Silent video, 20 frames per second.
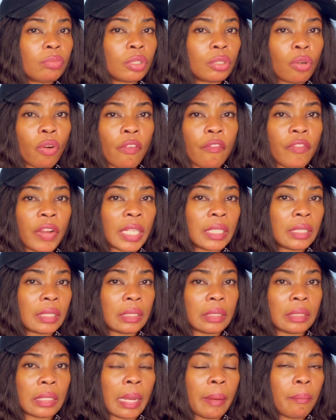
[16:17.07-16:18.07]
convert
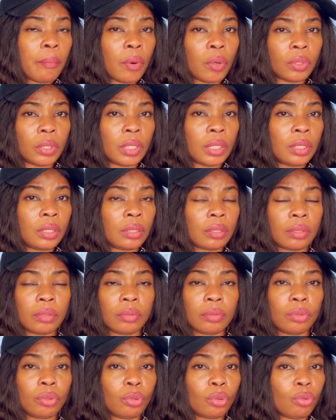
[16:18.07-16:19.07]
that money
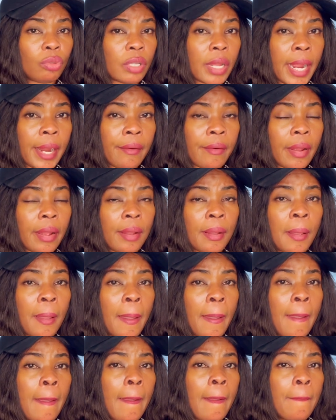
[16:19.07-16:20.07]
to Naira,
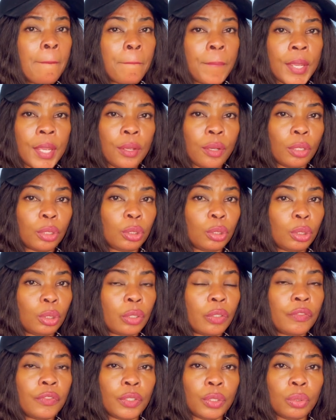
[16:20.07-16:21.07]
pay your
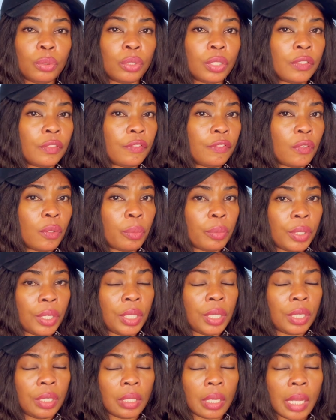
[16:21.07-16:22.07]
tuition fee using Form
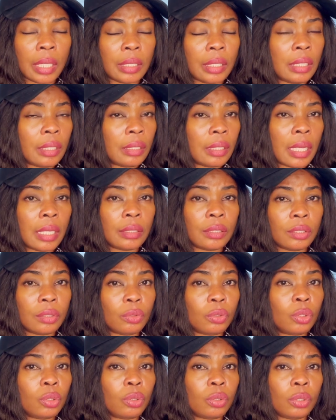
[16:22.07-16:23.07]
A. I think that's
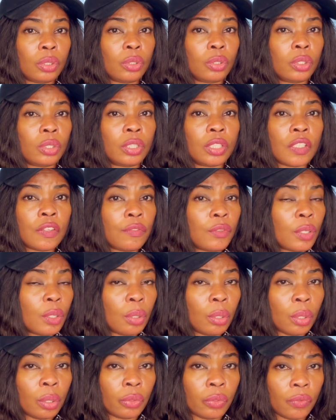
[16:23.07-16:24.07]
it, it will save you a
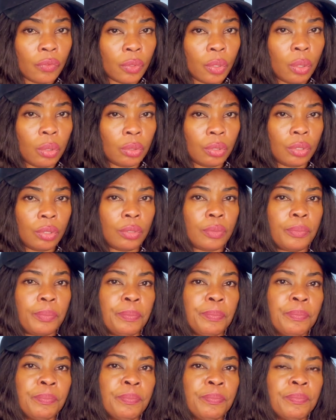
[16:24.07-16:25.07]
lot of cost.
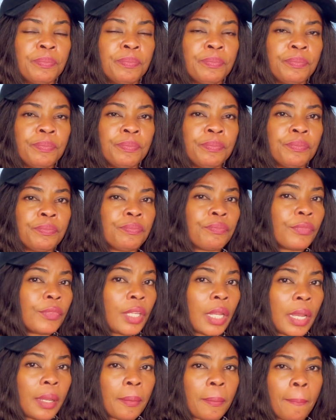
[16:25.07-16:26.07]

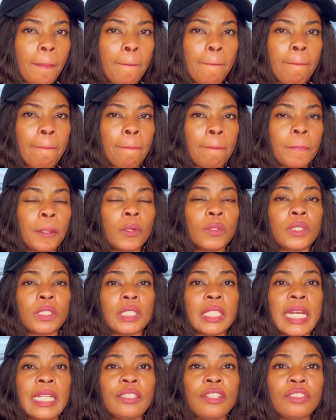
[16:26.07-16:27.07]
Yeah, but
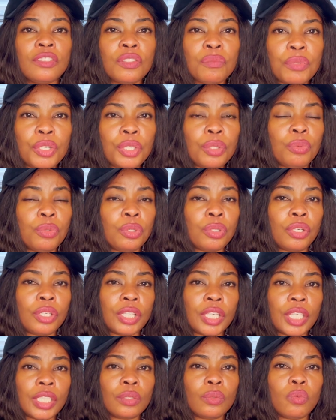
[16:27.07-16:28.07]
that doesn't mean you will not
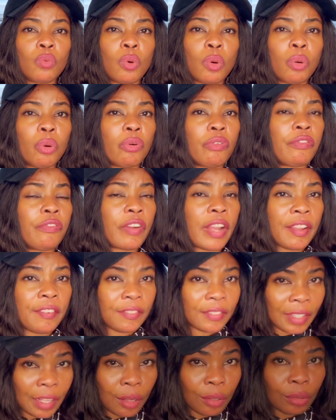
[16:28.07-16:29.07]
get work of five
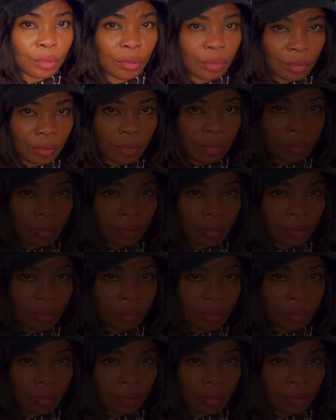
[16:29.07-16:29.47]
thousand.